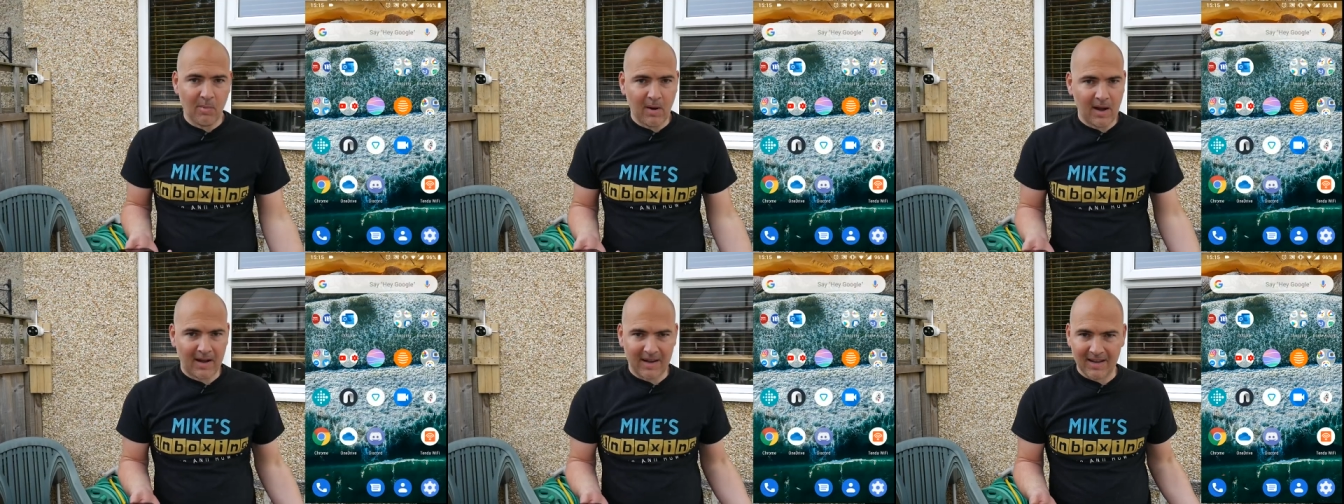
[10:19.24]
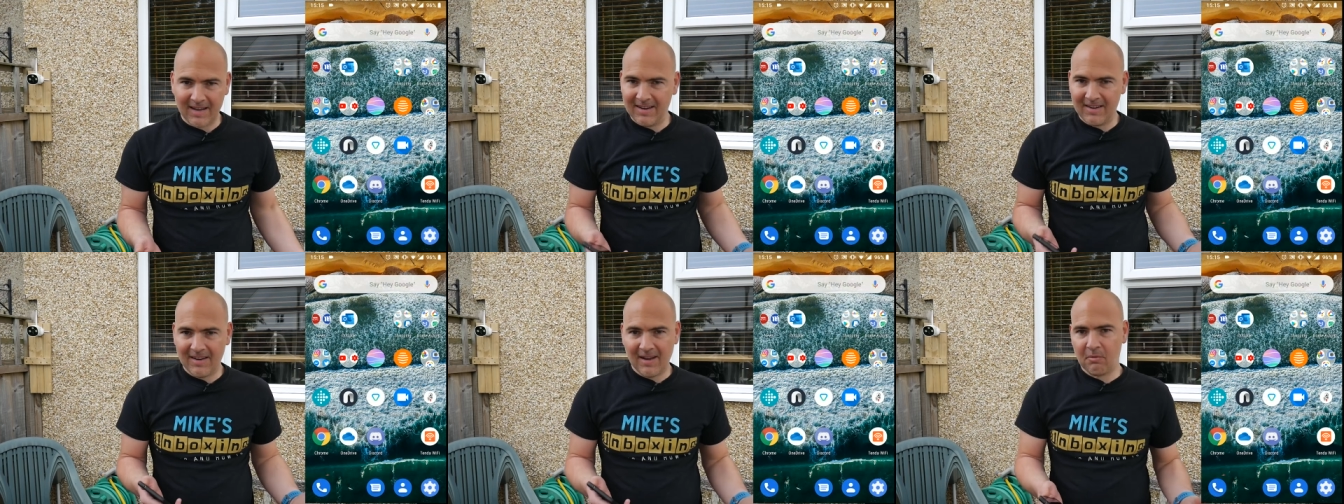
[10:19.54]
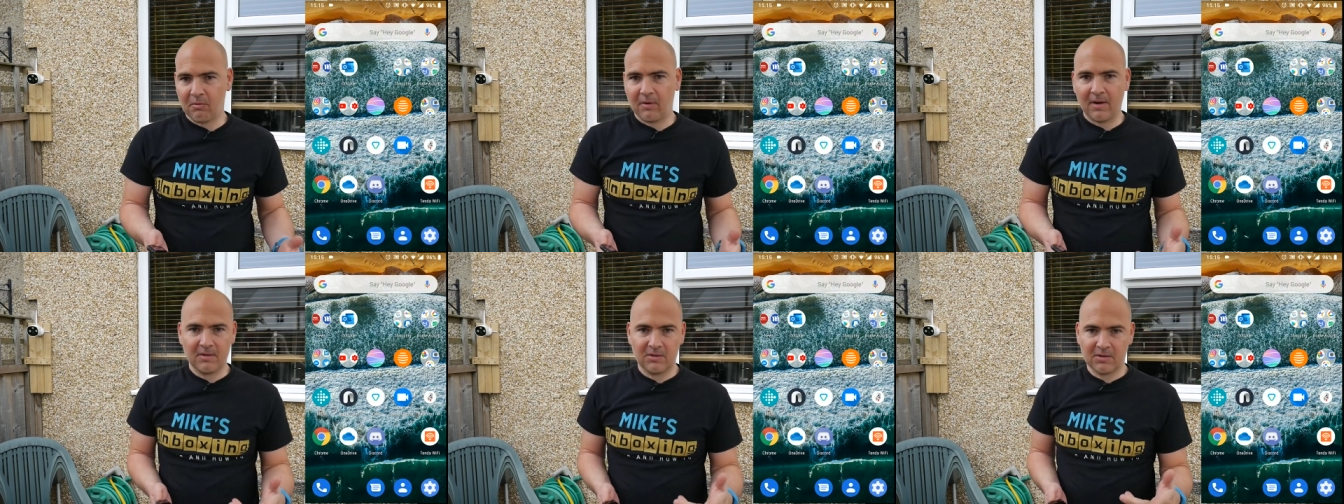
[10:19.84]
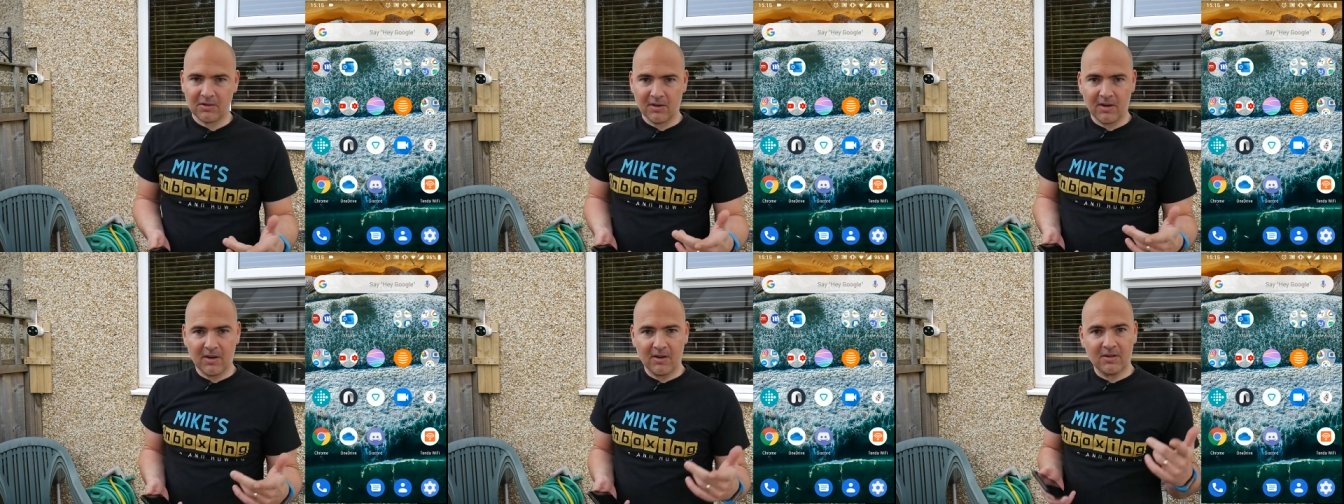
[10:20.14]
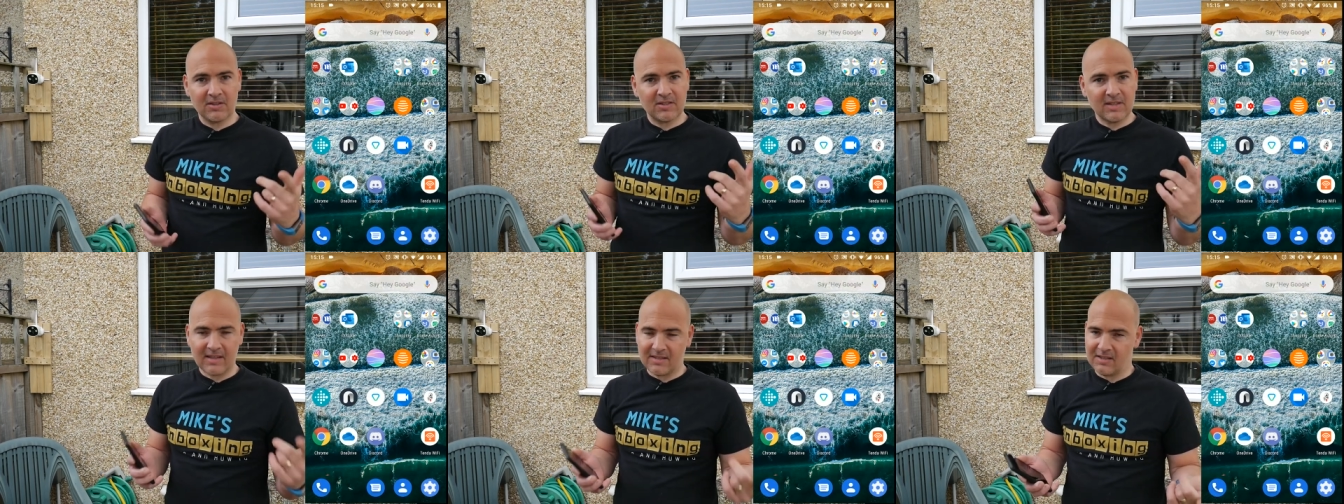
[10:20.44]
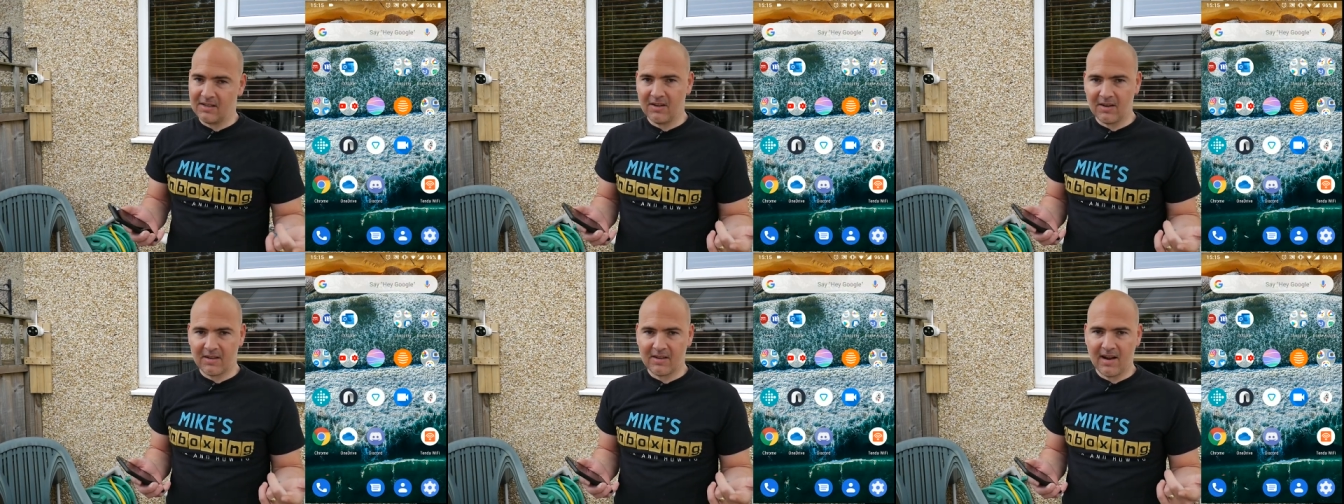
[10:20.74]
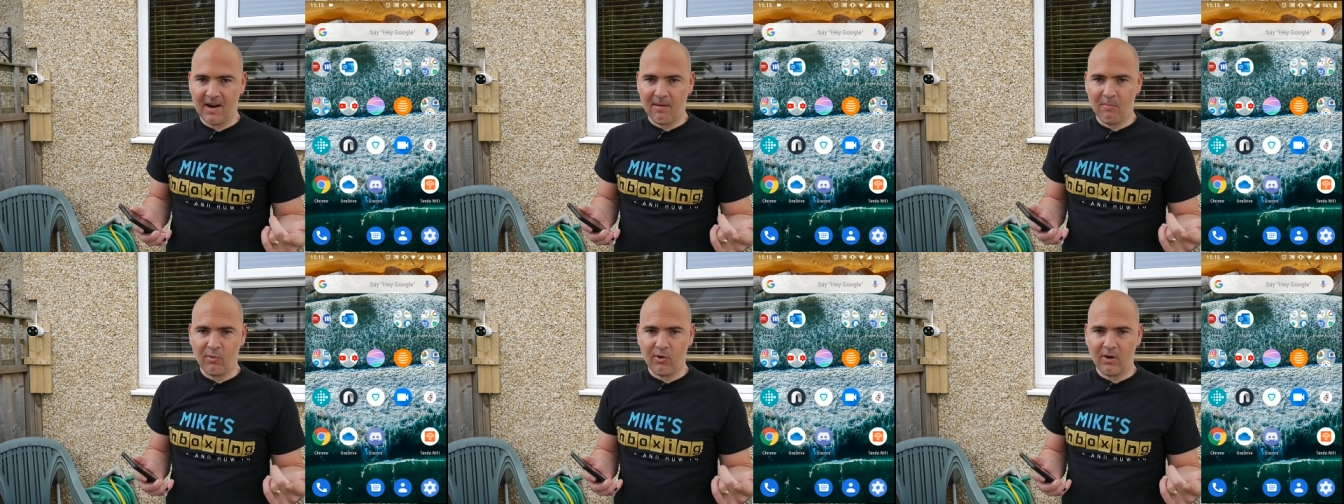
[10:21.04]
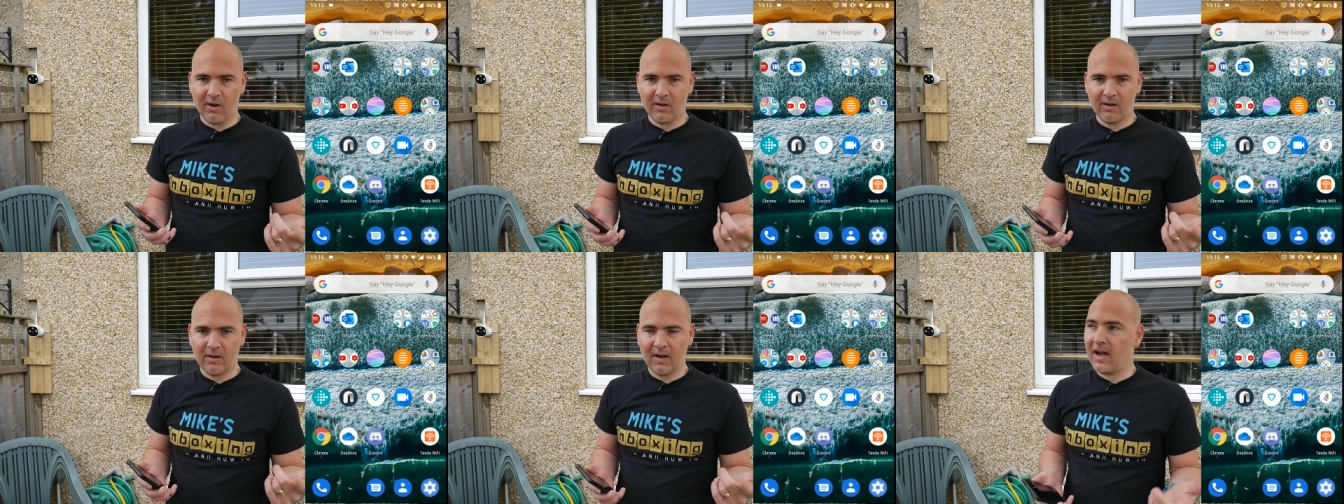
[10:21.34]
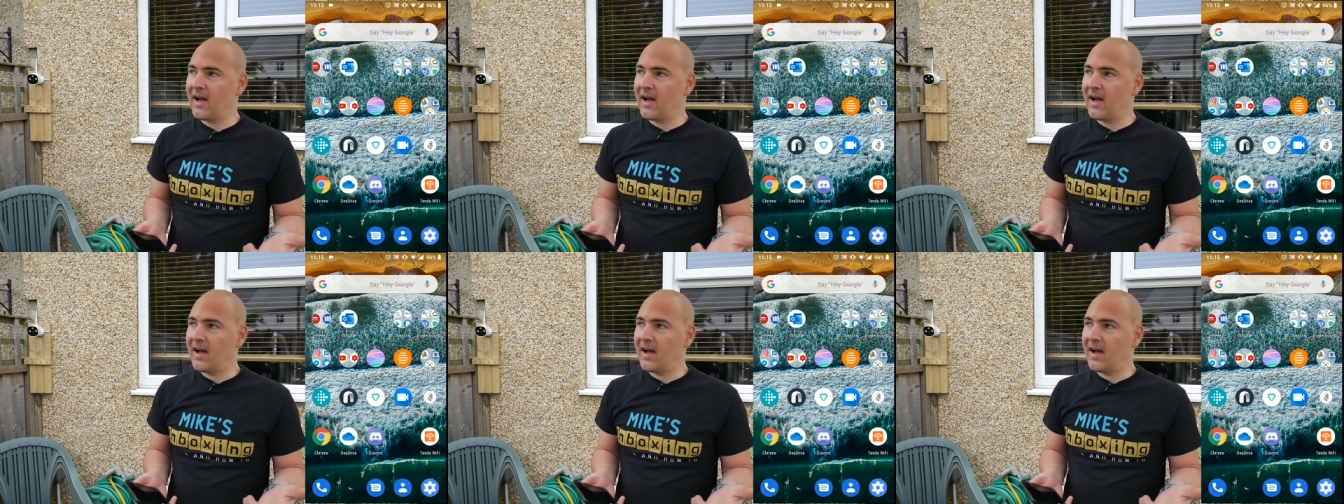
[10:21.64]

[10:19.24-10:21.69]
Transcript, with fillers: back and now we're outside setting up the camera,